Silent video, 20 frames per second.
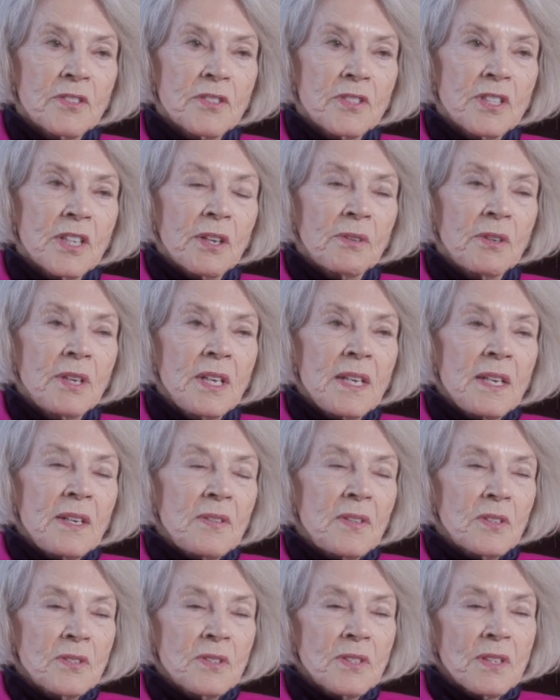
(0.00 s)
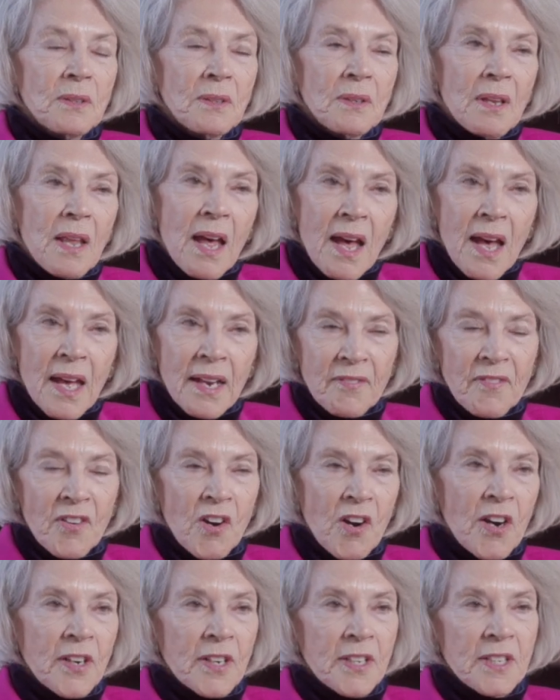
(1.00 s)
So there's a lot of
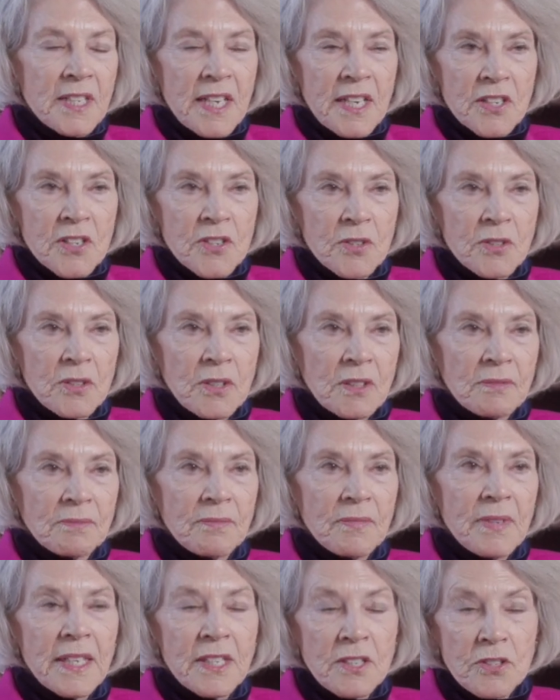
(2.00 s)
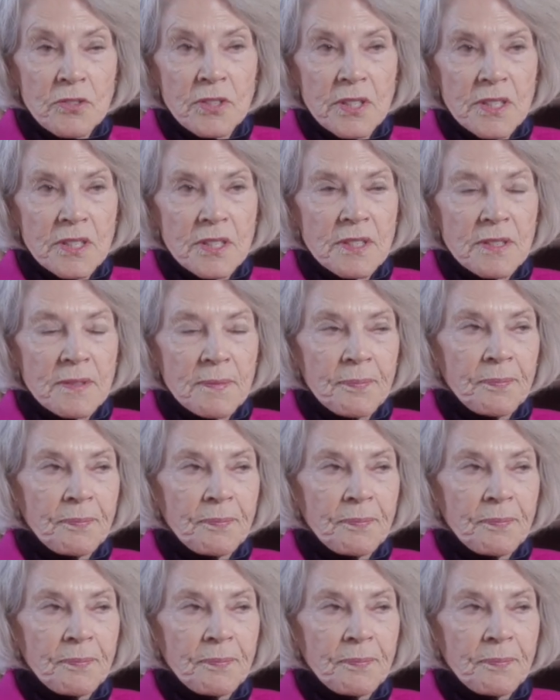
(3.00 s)
architectural interest.